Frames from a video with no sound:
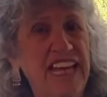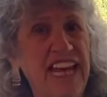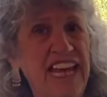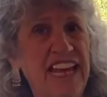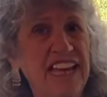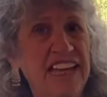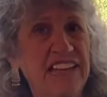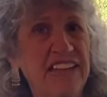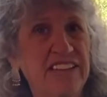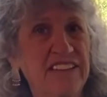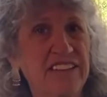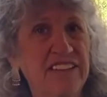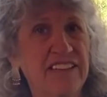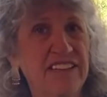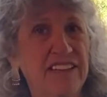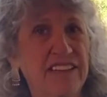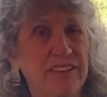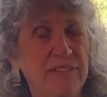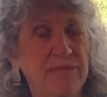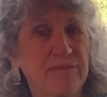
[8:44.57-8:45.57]
add
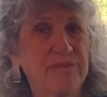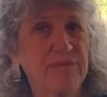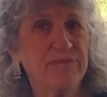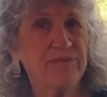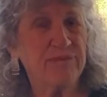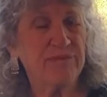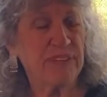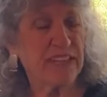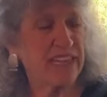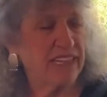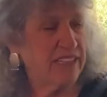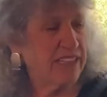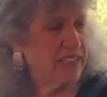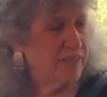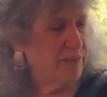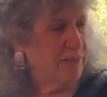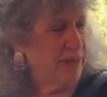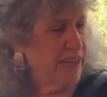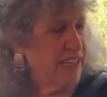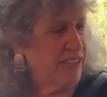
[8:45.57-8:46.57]

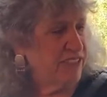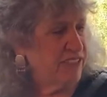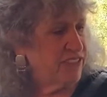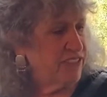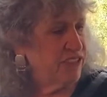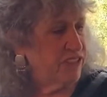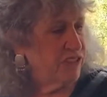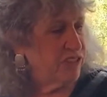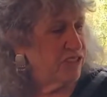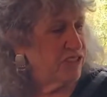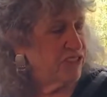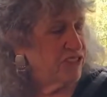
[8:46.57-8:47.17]
bass notes,